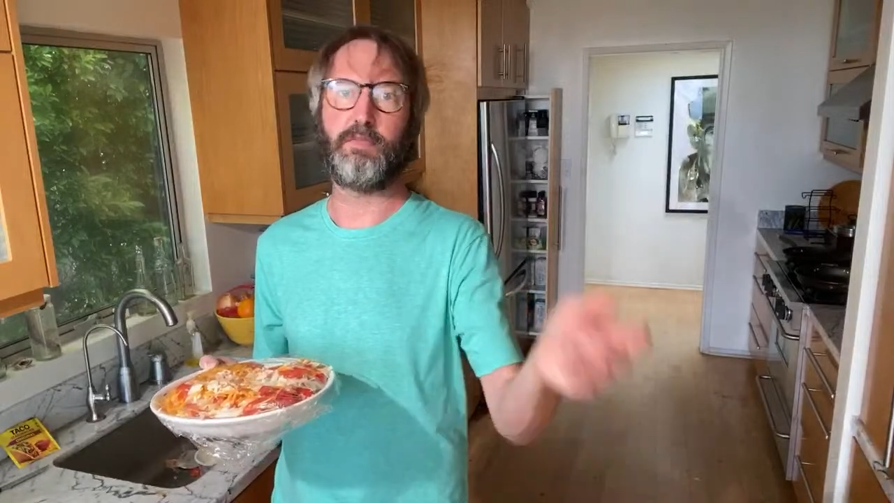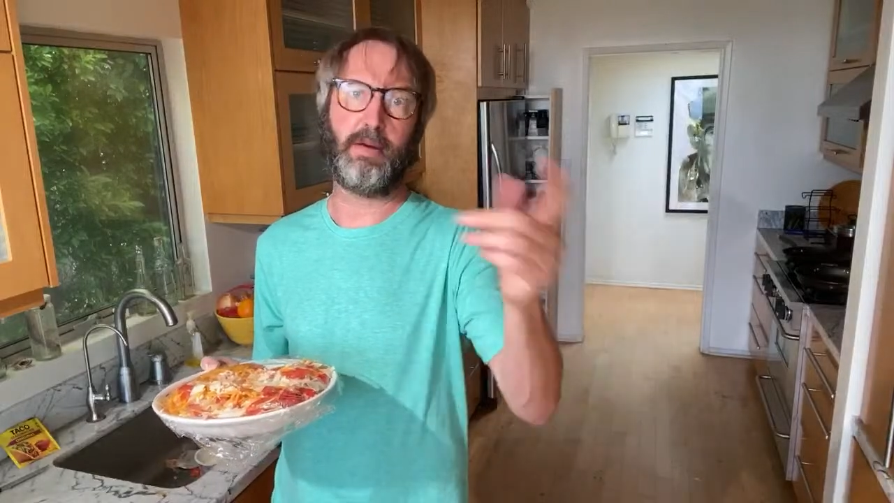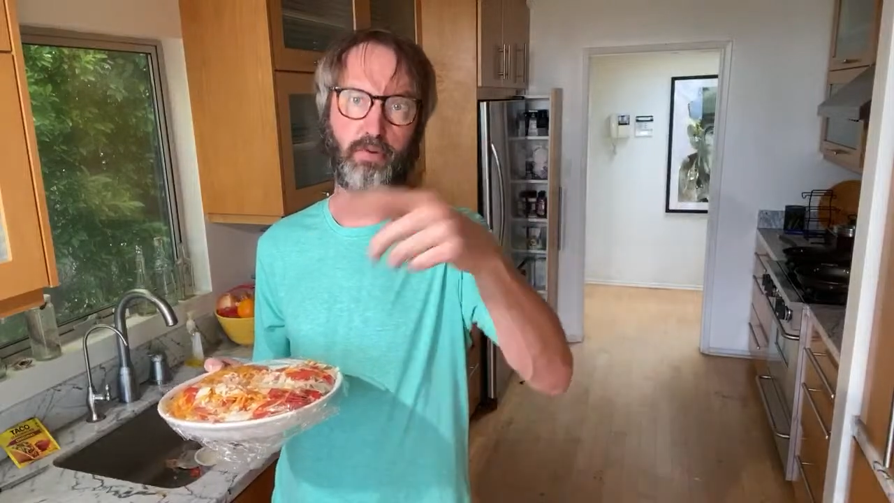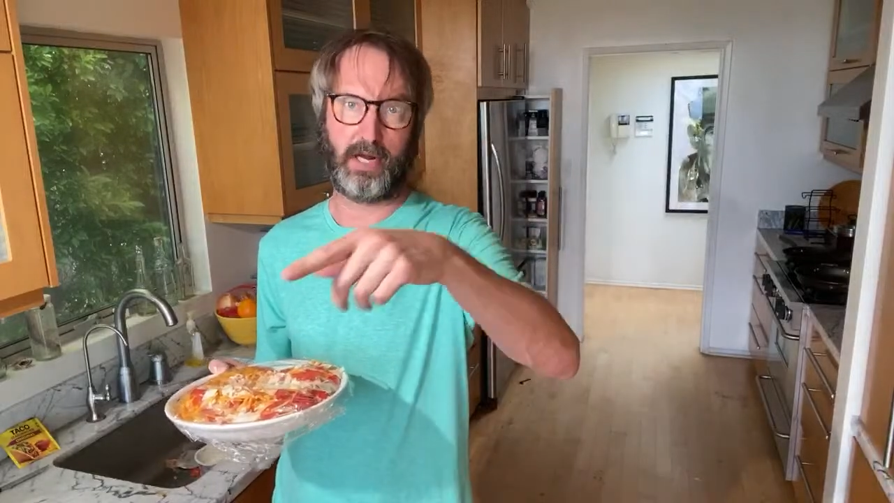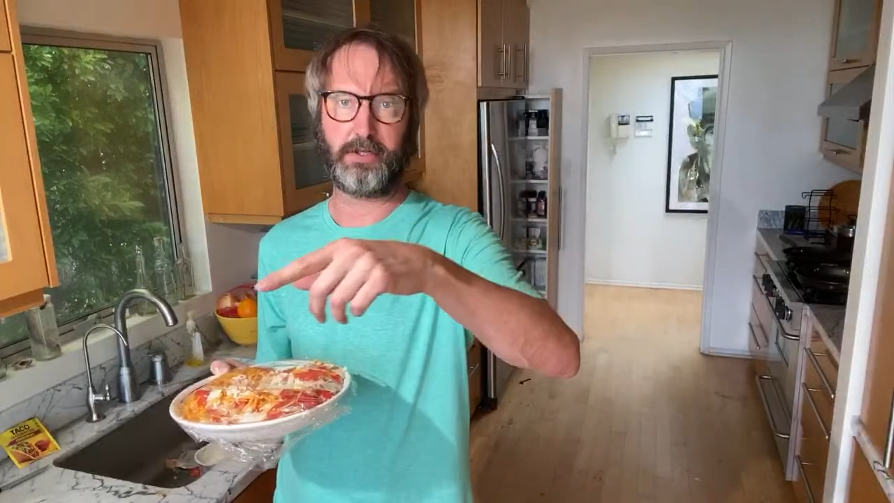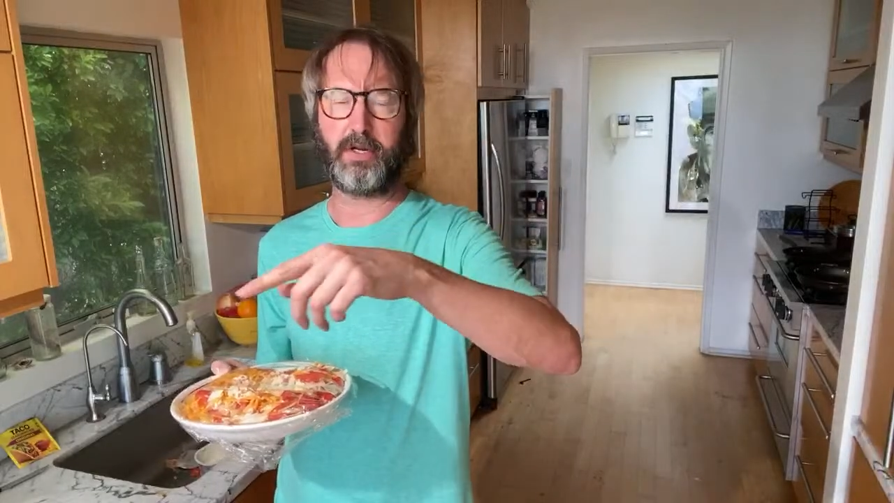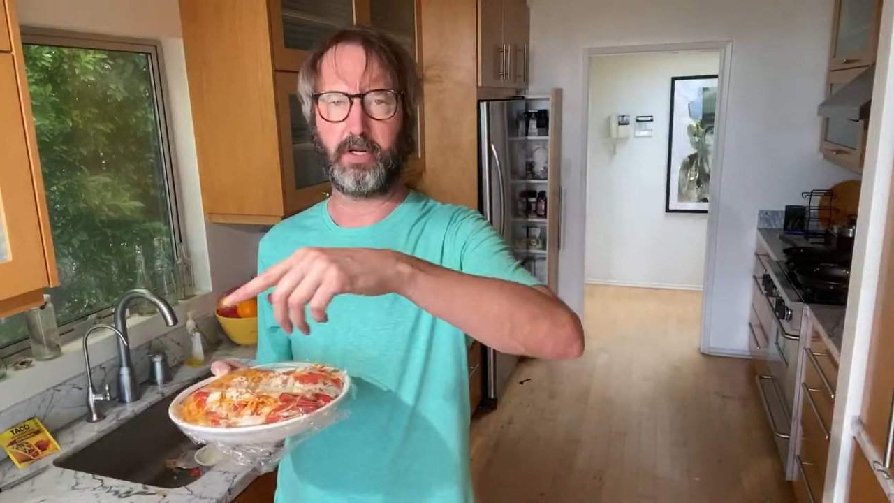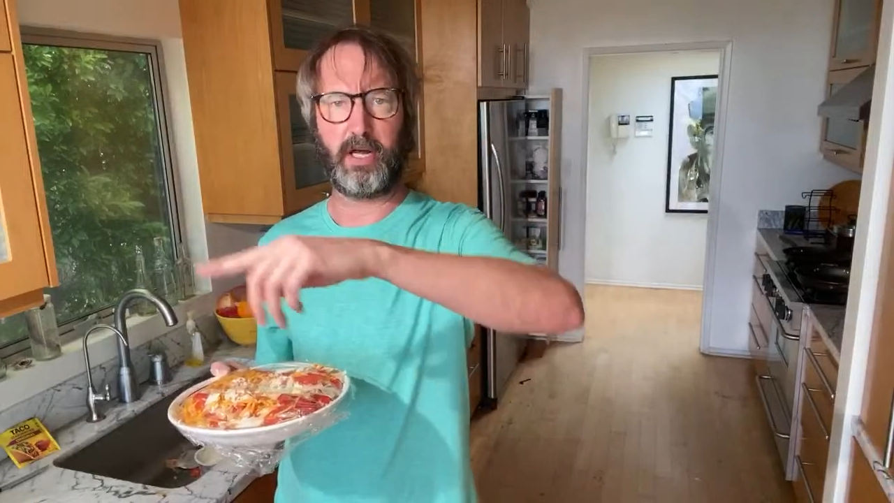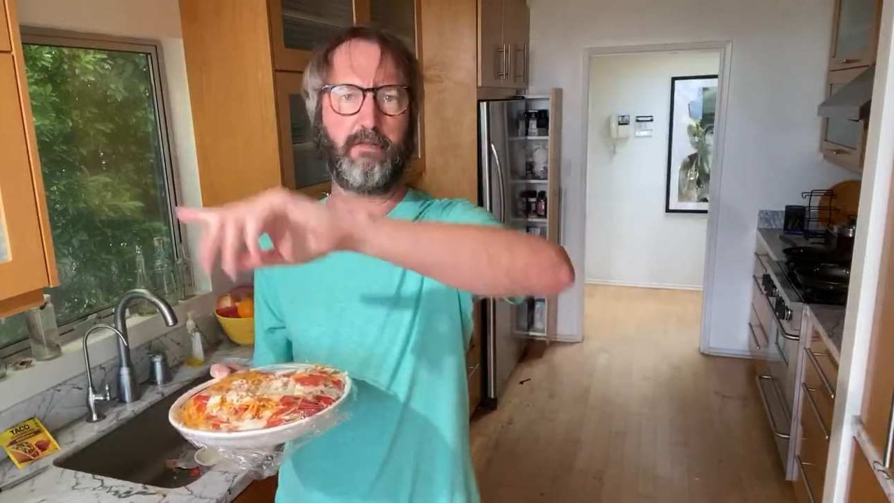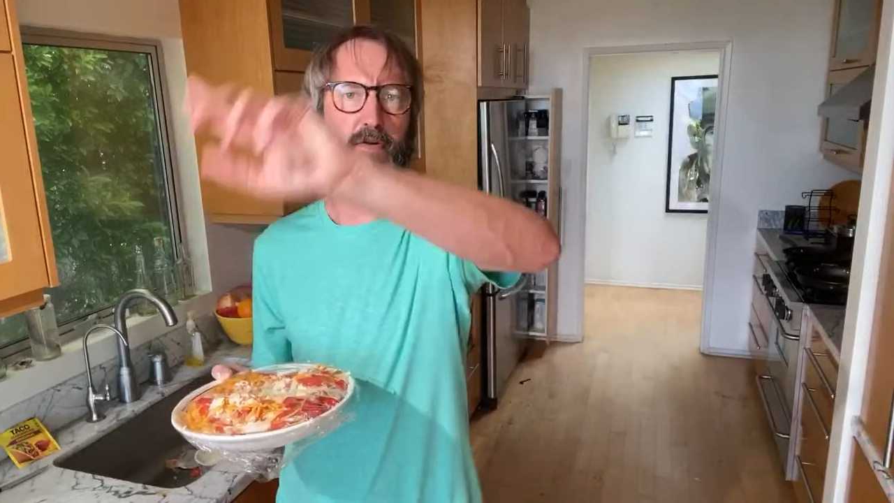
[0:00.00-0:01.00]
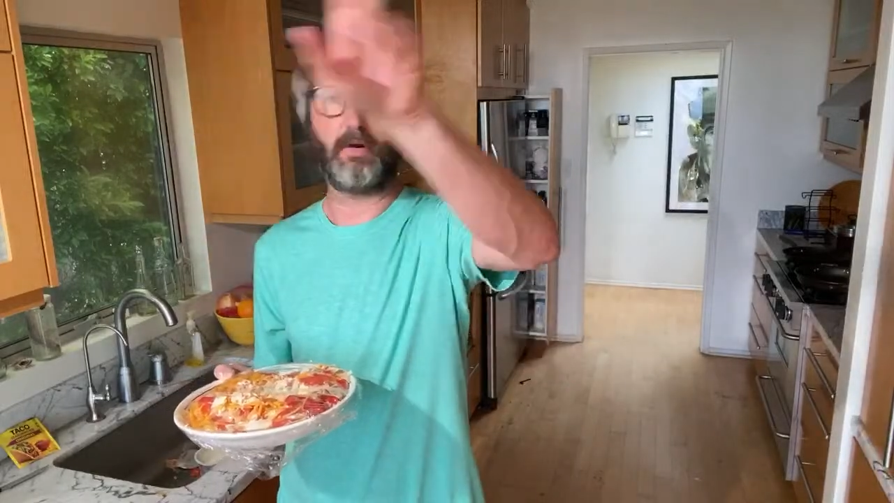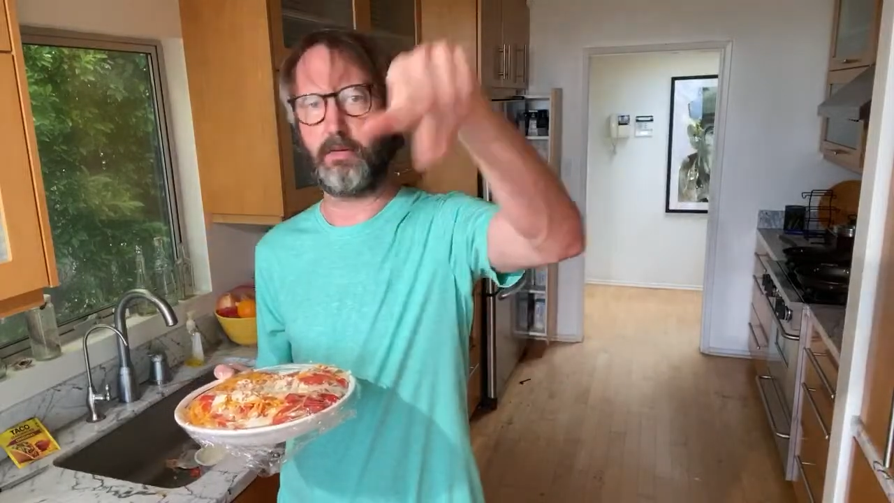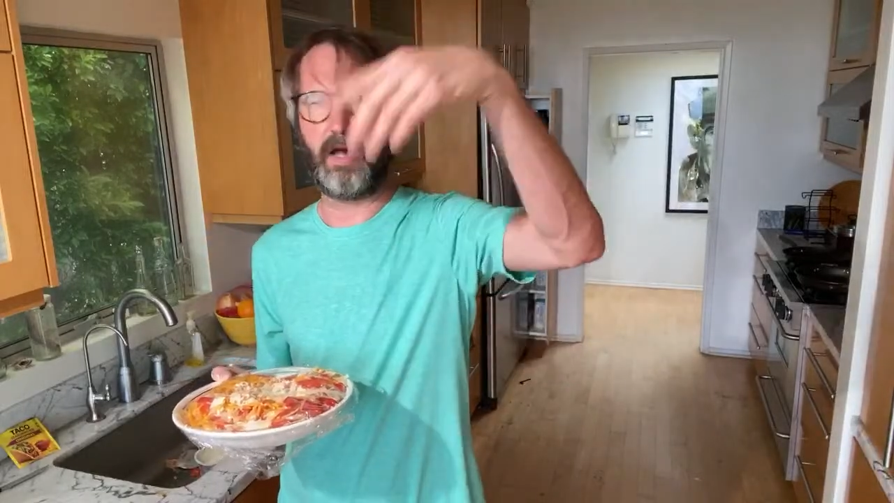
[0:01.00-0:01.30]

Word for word: made president after,